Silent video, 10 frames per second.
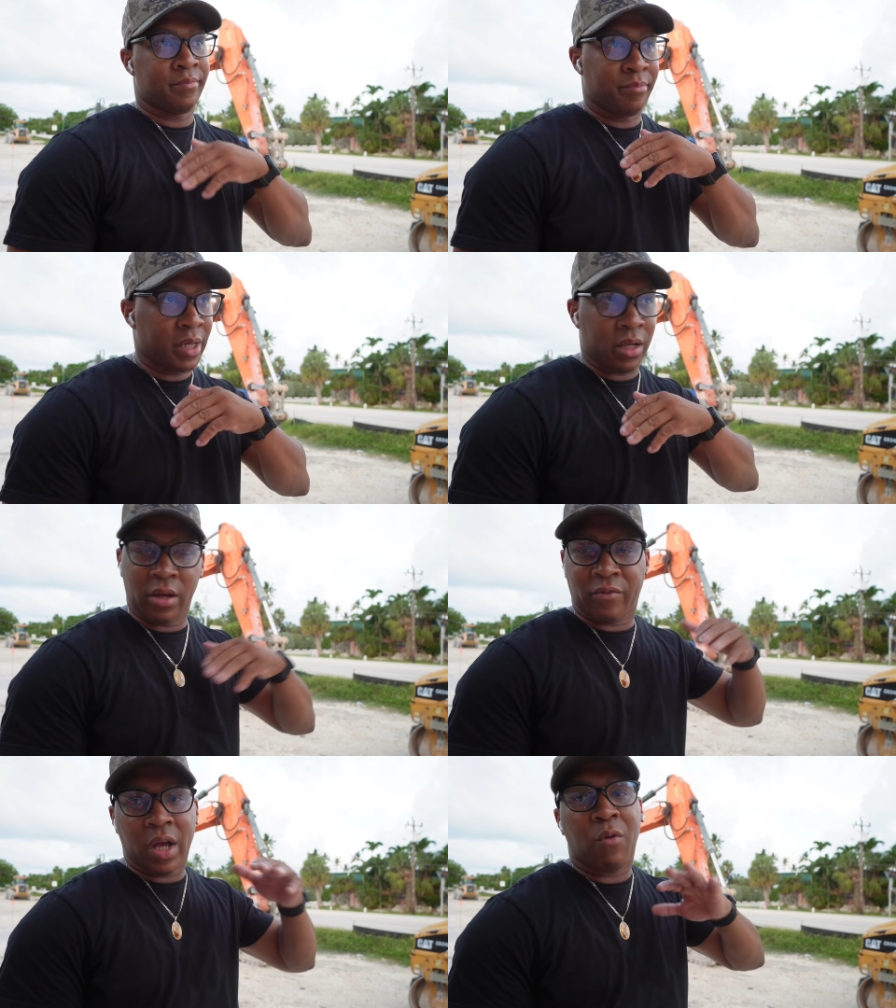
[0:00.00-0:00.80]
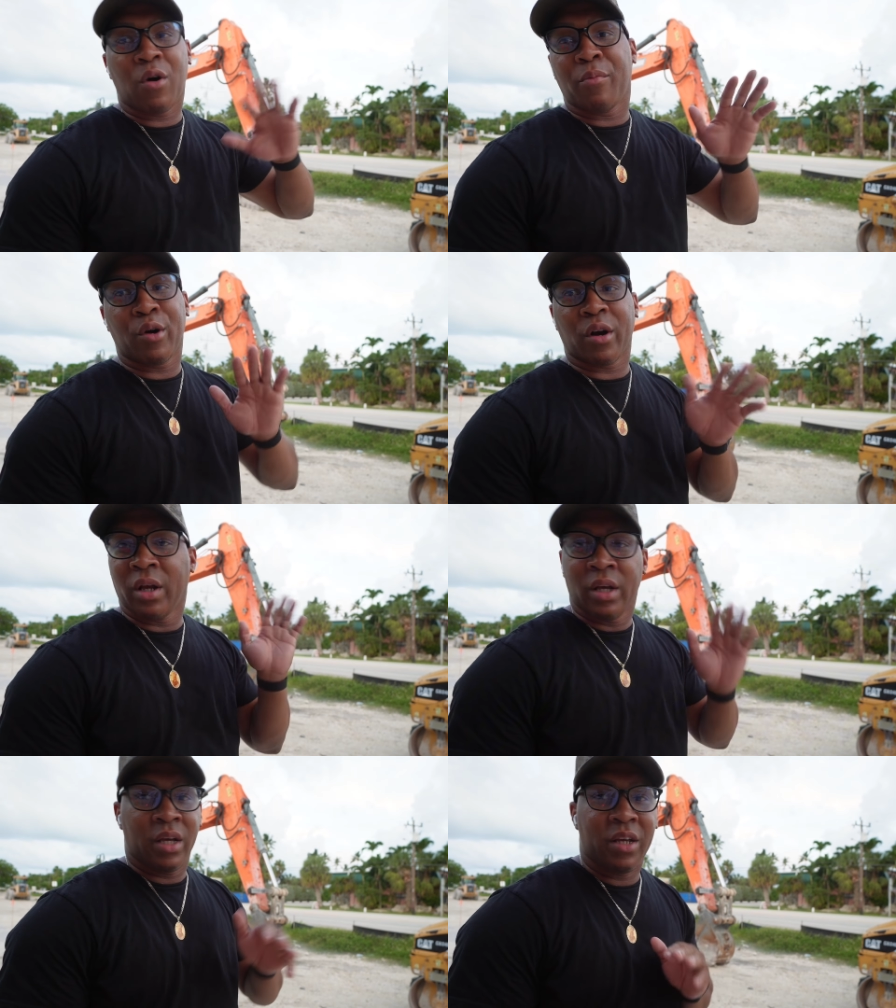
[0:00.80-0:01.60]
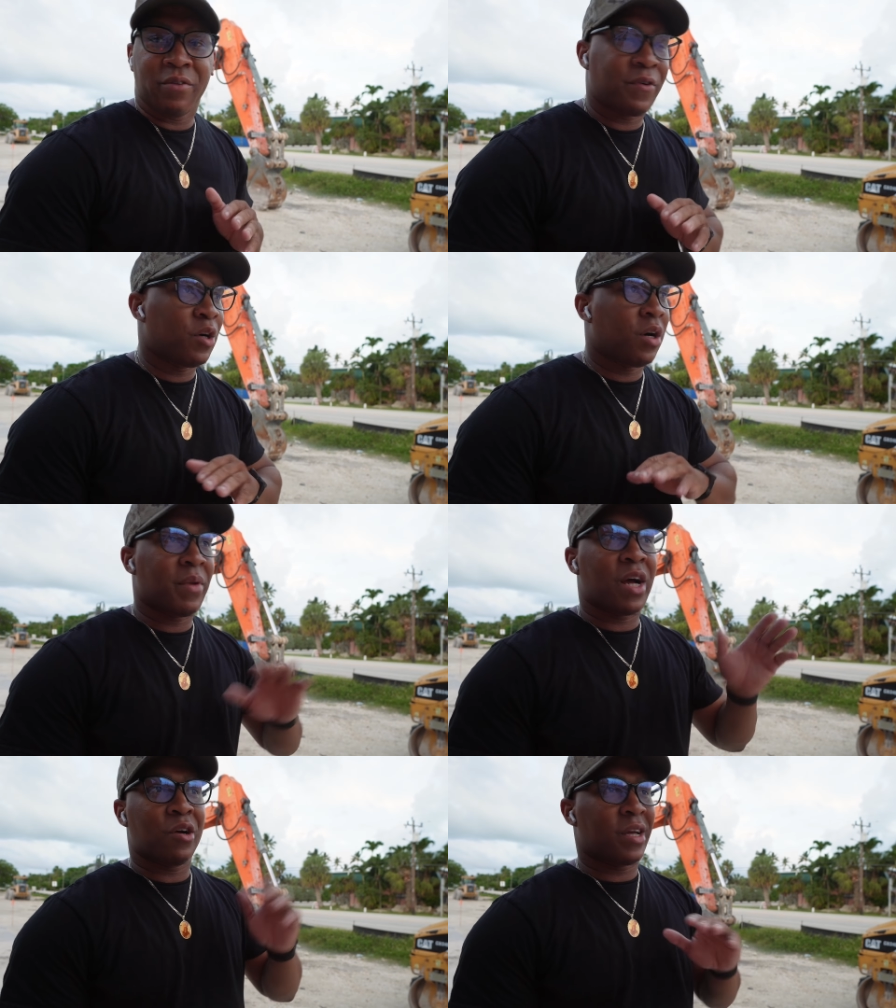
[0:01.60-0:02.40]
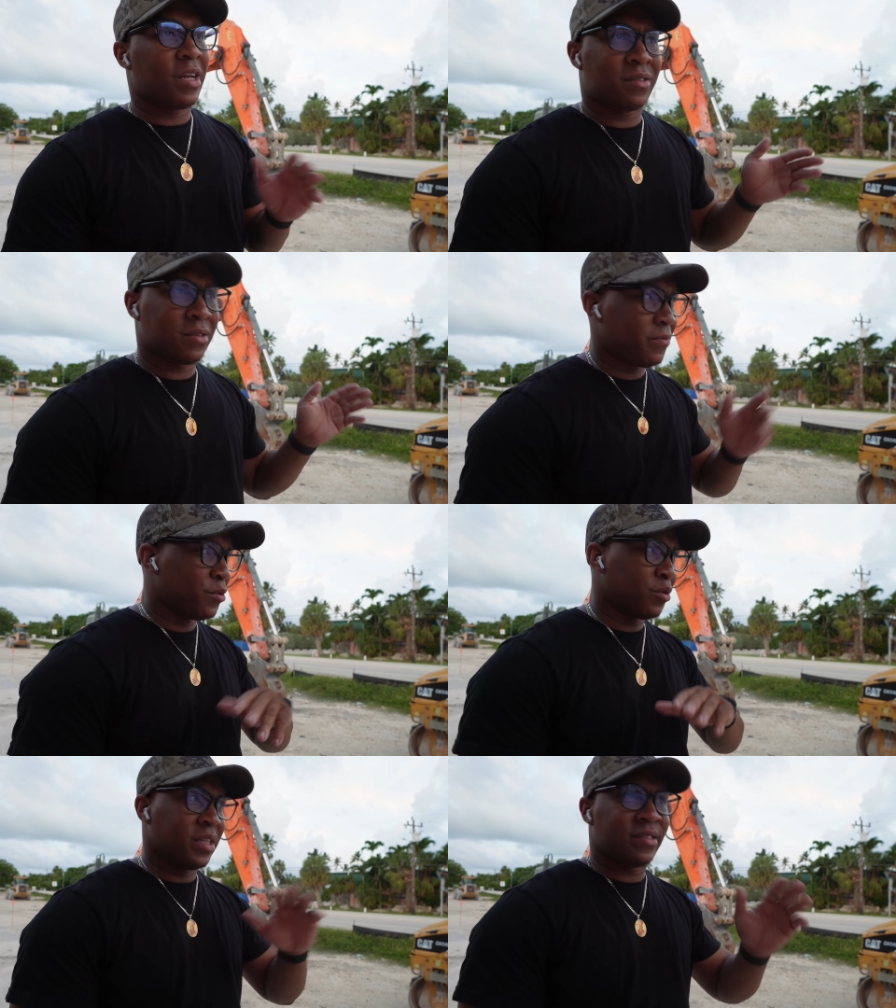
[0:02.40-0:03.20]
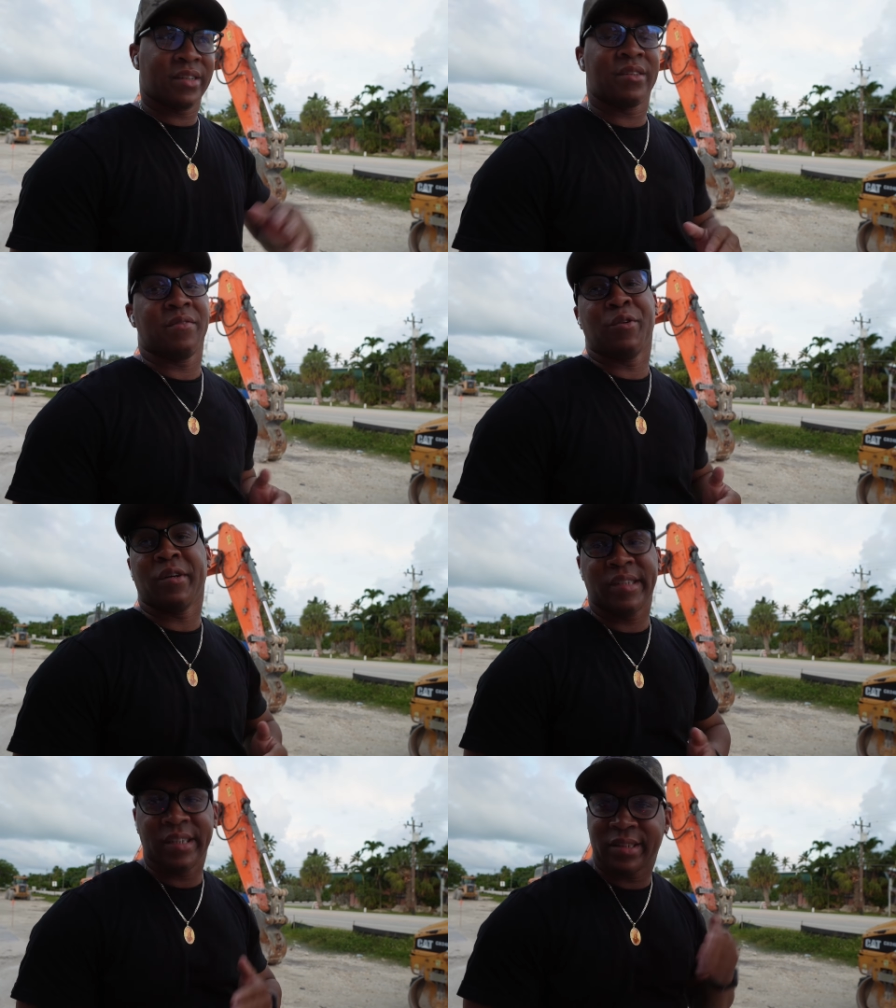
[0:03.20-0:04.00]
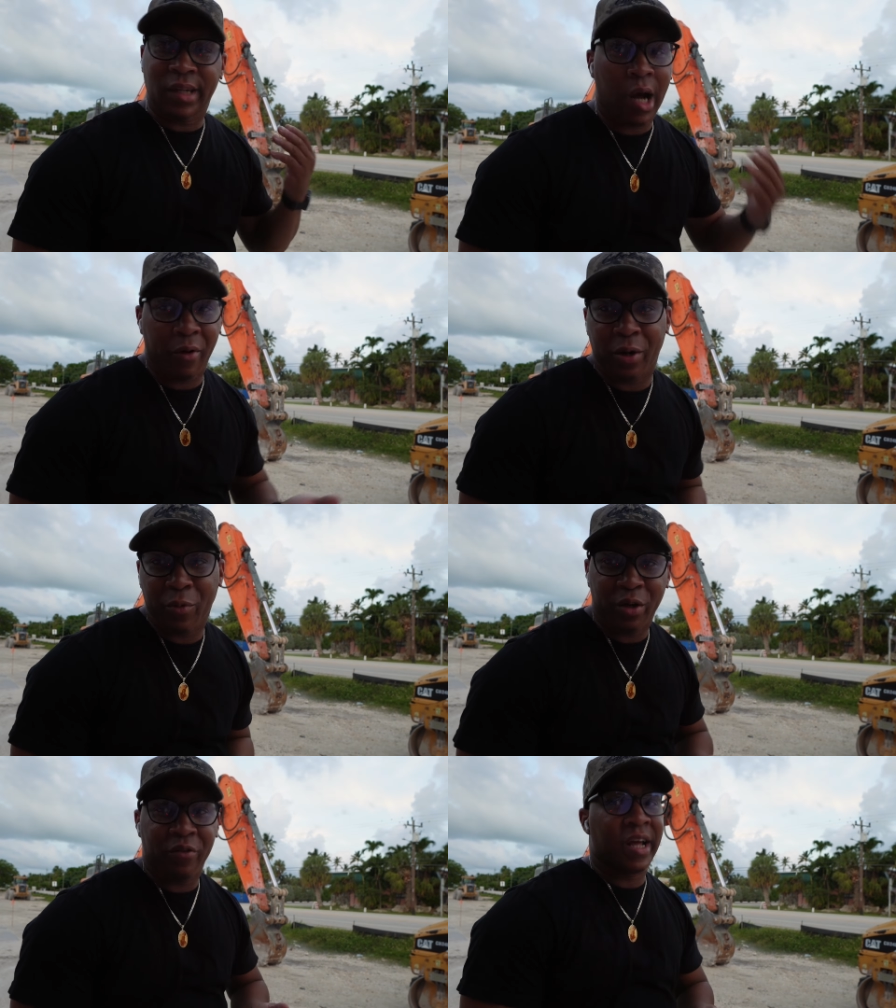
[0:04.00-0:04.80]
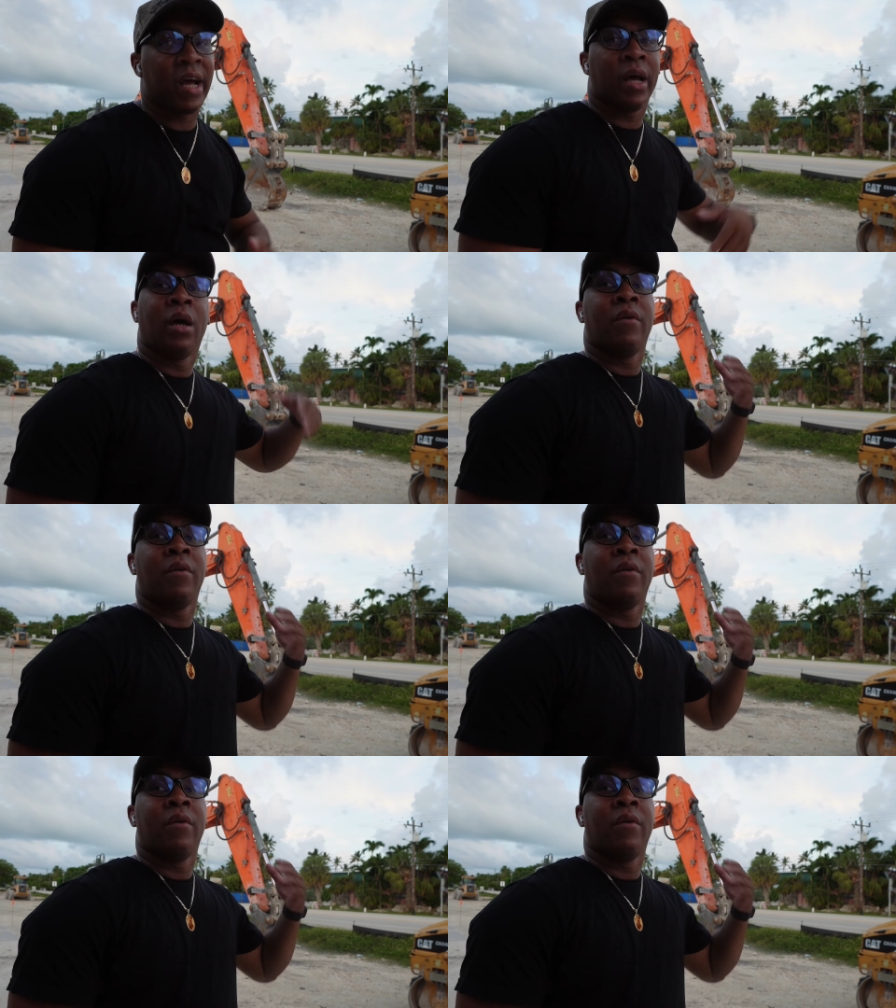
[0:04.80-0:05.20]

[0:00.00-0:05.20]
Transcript: But if y'all want more info, I'm not gonna get into full details of orientation. I already went over that.